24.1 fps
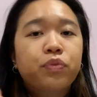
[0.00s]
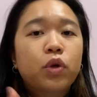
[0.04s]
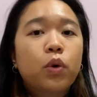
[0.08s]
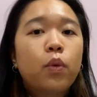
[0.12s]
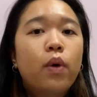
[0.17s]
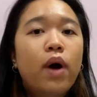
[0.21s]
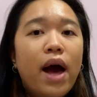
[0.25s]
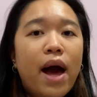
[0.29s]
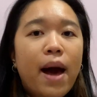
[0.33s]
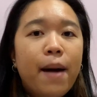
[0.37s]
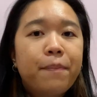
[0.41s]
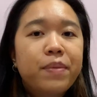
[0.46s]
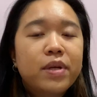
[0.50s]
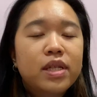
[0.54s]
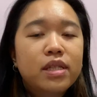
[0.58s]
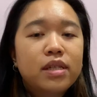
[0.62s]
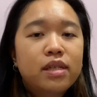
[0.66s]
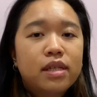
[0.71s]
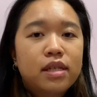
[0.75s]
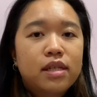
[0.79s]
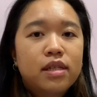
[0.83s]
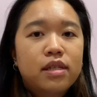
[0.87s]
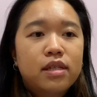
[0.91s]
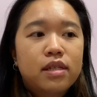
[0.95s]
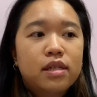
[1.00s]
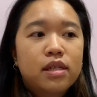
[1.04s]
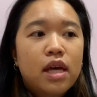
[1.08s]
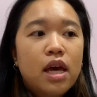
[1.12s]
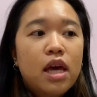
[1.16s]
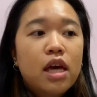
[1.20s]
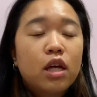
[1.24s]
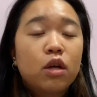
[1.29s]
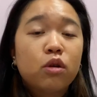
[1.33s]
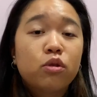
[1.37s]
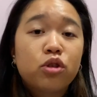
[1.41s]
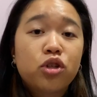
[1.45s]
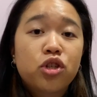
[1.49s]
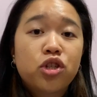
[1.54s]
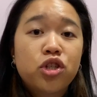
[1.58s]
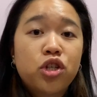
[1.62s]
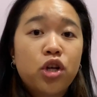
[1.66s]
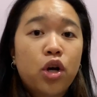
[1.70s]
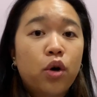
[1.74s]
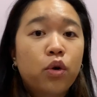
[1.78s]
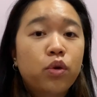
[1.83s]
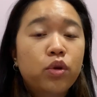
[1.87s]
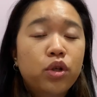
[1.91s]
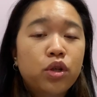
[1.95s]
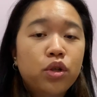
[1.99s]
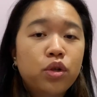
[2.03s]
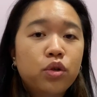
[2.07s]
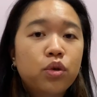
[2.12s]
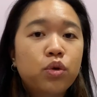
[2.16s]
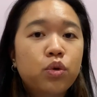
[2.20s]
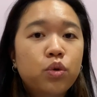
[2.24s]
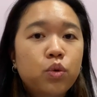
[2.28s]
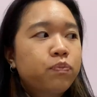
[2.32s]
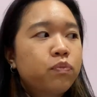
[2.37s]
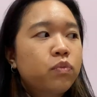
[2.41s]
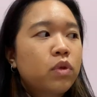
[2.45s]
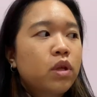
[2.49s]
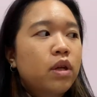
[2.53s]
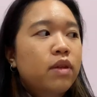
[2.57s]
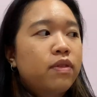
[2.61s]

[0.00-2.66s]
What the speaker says: what happens is it'll show you